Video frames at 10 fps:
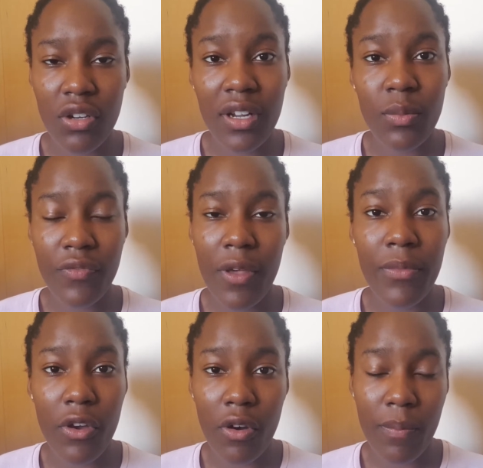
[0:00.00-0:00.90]
struggling with
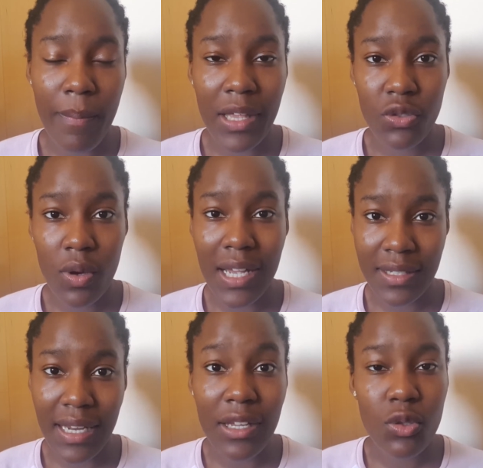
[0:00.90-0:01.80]
them, your mentor
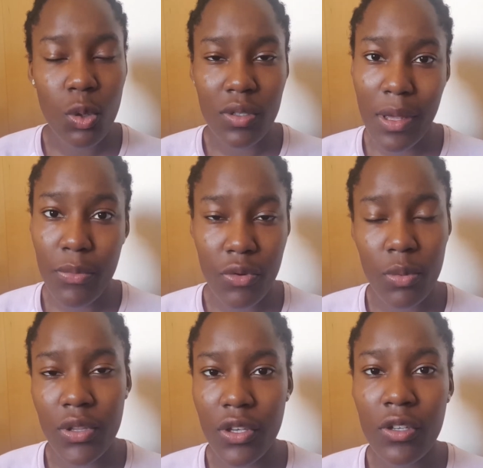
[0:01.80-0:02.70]
has to like talk them
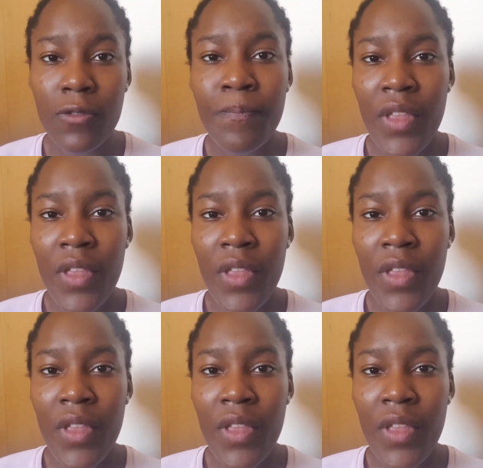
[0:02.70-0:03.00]
through with you.